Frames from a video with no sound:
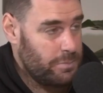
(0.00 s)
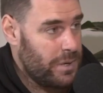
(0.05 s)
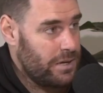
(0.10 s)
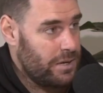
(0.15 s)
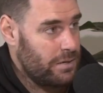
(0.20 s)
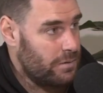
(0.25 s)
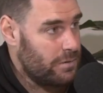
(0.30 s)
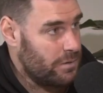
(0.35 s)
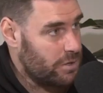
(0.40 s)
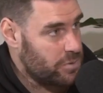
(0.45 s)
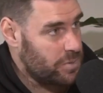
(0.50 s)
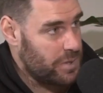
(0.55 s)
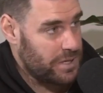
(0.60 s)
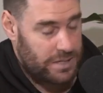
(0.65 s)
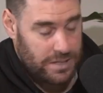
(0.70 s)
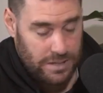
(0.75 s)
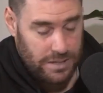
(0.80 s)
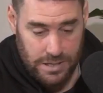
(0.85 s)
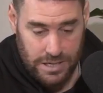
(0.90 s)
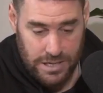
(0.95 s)
pattern,
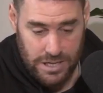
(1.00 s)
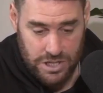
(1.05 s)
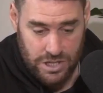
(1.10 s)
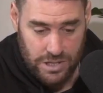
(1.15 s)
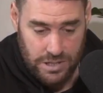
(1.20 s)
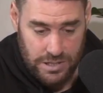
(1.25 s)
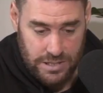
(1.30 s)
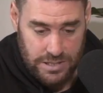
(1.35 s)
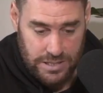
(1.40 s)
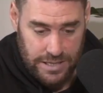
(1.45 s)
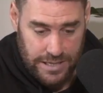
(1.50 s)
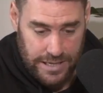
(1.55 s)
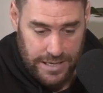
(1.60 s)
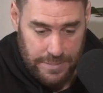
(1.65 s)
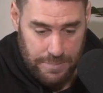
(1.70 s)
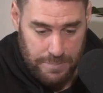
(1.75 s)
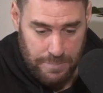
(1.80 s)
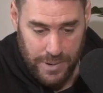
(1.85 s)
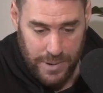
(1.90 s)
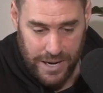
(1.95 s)
respecting connections.
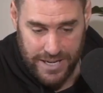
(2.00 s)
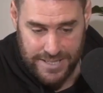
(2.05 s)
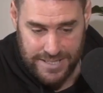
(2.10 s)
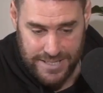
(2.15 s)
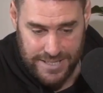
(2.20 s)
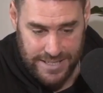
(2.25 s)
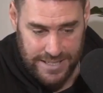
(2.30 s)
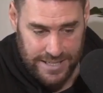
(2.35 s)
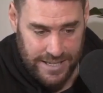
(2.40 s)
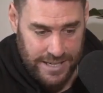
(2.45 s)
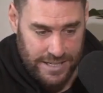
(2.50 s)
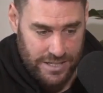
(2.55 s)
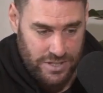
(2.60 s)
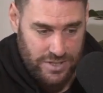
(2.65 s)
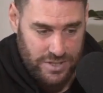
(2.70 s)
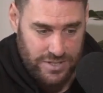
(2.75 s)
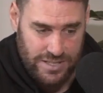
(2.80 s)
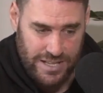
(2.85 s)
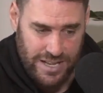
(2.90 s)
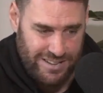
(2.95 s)
But
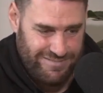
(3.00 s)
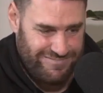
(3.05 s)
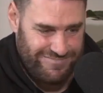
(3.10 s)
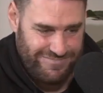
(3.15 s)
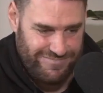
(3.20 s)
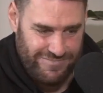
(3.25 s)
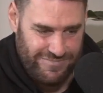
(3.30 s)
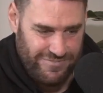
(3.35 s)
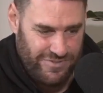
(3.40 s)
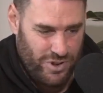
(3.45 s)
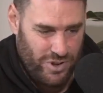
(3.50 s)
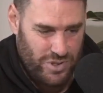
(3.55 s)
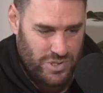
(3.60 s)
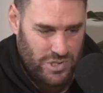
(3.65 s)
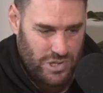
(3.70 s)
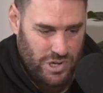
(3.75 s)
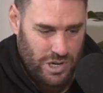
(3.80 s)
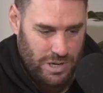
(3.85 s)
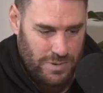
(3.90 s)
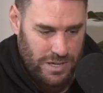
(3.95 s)
just that
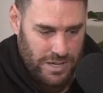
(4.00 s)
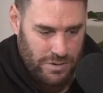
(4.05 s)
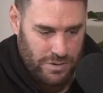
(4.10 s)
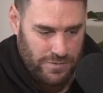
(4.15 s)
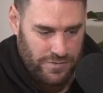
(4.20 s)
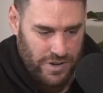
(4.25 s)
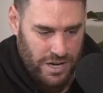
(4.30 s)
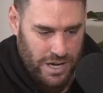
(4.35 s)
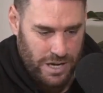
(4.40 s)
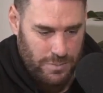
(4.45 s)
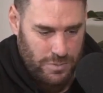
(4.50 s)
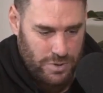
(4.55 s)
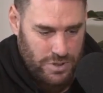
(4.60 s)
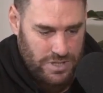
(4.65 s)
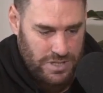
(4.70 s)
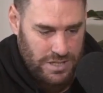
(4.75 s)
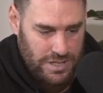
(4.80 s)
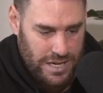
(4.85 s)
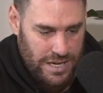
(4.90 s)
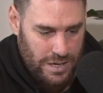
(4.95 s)
first time Eagle Farm,
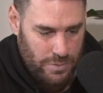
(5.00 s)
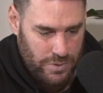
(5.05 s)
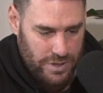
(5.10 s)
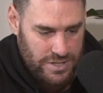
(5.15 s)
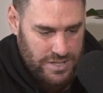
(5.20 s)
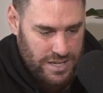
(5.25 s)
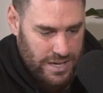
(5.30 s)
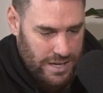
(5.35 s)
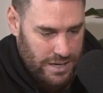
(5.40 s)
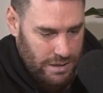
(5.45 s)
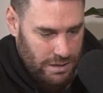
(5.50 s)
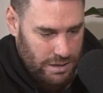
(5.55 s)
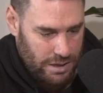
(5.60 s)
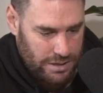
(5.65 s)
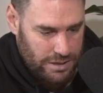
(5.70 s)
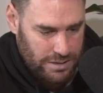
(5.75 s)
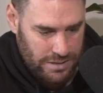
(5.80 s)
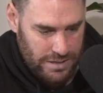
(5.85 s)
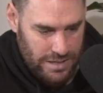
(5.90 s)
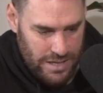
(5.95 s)
what's he had wins at?
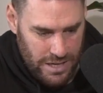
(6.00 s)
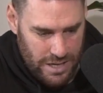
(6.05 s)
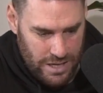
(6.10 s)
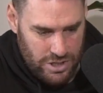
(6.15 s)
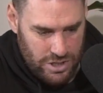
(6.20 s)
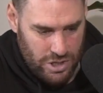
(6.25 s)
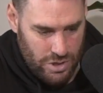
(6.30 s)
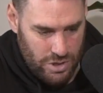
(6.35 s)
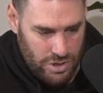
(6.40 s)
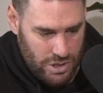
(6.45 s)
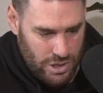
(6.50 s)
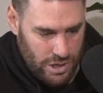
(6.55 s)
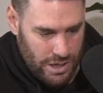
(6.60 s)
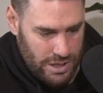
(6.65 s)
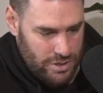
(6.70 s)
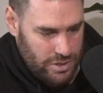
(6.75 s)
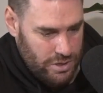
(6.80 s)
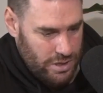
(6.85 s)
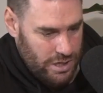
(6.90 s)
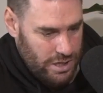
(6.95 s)
Like 2
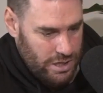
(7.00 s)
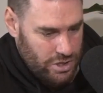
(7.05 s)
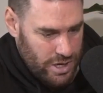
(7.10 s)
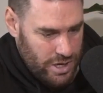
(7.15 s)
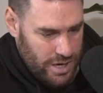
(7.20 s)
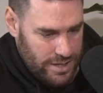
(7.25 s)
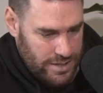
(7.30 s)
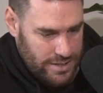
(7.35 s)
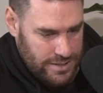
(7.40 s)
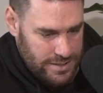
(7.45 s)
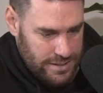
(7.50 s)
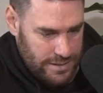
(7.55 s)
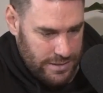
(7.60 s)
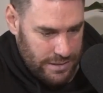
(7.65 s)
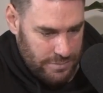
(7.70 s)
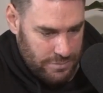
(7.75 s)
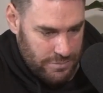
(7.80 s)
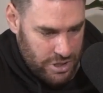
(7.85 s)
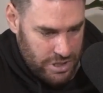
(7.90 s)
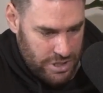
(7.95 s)
tight turning tracks.
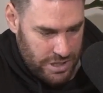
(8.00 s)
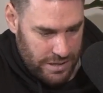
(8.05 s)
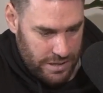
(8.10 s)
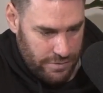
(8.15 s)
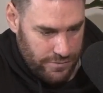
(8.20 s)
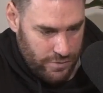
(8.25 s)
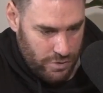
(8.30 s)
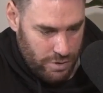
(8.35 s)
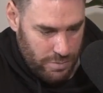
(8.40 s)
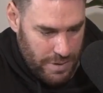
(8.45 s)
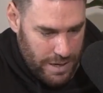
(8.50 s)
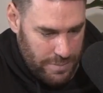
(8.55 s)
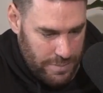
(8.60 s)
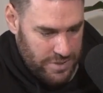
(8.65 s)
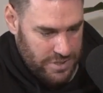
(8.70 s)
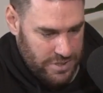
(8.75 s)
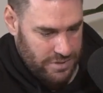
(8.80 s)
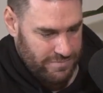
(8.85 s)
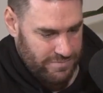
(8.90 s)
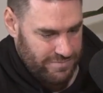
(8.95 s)
I'm just getting the form up.
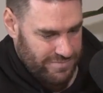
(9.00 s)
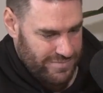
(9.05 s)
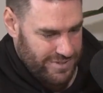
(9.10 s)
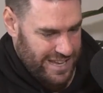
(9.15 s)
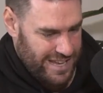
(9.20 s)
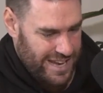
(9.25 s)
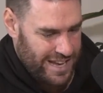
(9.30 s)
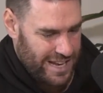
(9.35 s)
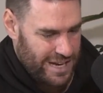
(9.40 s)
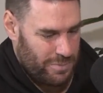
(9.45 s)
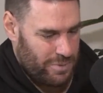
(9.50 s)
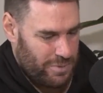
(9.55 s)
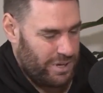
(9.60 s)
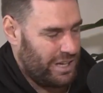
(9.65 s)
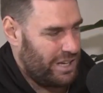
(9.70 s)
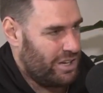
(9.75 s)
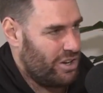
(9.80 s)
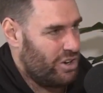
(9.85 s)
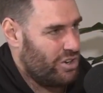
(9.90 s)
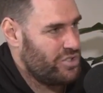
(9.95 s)
He's Canterbury
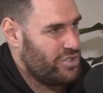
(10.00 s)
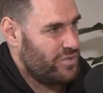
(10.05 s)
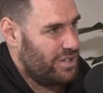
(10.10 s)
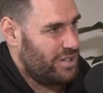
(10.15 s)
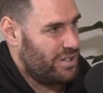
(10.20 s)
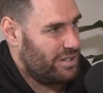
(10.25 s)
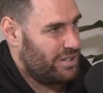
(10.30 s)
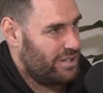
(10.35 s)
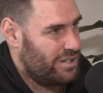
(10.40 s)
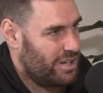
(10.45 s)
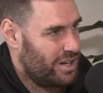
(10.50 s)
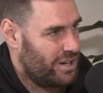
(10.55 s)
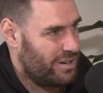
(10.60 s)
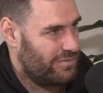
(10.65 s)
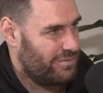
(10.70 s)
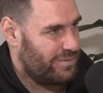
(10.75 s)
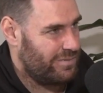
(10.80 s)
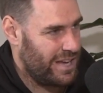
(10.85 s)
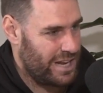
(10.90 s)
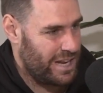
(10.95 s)
and Gosford. Go
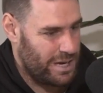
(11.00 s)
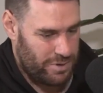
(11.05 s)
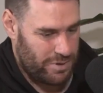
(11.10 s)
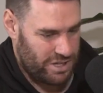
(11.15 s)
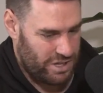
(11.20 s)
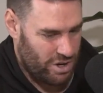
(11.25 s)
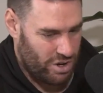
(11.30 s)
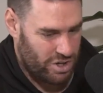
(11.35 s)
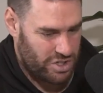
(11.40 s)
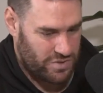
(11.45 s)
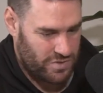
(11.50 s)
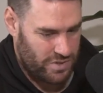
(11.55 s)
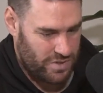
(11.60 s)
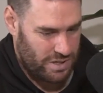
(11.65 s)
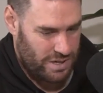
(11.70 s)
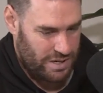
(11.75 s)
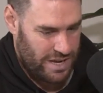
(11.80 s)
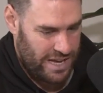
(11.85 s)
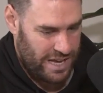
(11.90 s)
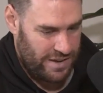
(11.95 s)
to Canterbury,
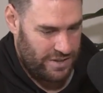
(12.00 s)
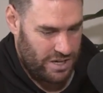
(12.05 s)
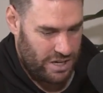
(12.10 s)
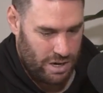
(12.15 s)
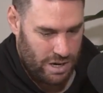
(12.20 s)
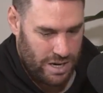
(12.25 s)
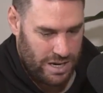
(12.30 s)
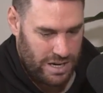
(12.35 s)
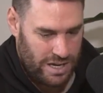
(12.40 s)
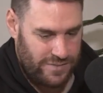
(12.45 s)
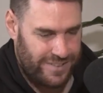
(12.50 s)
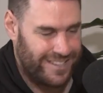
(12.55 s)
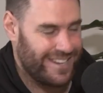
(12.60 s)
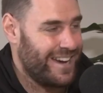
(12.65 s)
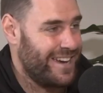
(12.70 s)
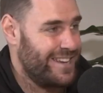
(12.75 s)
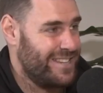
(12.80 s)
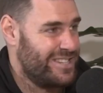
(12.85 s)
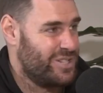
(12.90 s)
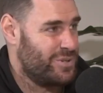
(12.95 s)
Gosford, heavy 9, heavy
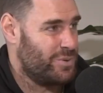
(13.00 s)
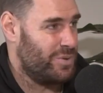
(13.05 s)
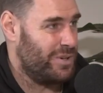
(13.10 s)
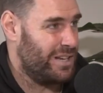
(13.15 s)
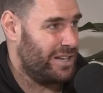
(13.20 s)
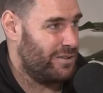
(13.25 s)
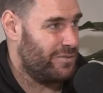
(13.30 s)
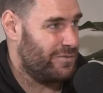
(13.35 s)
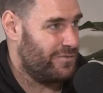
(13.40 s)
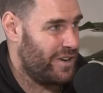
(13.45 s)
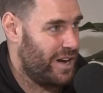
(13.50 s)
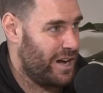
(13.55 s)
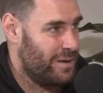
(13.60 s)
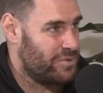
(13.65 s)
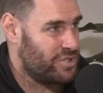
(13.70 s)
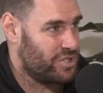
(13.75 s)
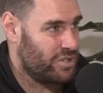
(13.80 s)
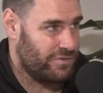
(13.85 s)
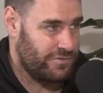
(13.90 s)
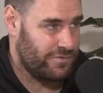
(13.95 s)
8 to an Eagle
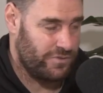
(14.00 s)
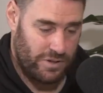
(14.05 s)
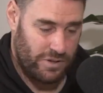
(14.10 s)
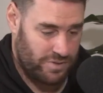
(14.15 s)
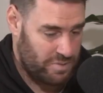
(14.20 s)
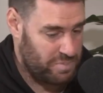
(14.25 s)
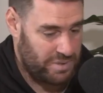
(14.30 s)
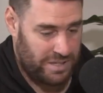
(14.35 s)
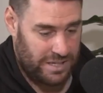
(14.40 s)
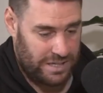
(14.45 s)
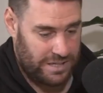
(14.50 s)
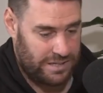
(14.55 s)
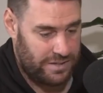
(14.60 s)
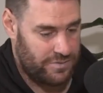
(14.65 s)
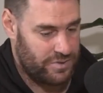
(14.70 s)
Farm soft 5, completely